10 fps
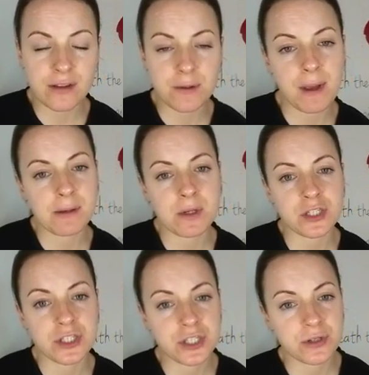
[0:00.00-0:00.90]
the pigment
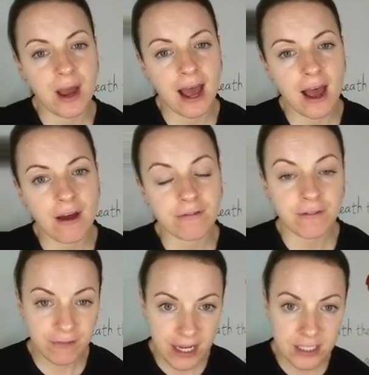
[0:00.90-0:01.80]
to have
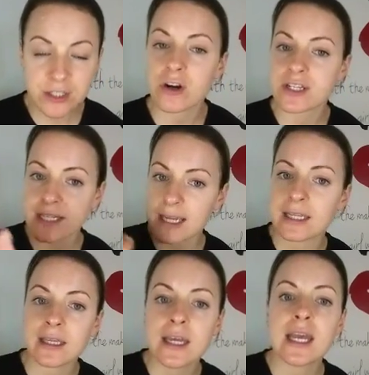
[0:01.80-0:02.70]
faded or sank
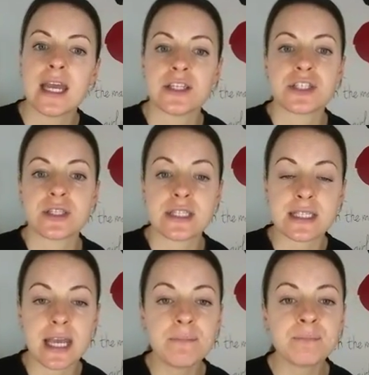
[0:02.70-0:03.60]
into the
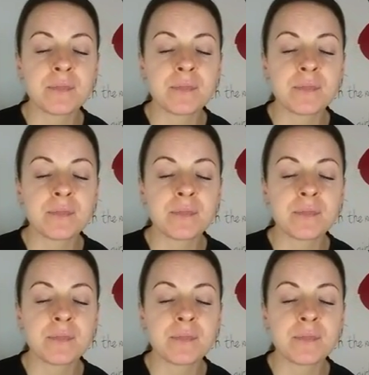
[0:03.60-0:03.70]
skin.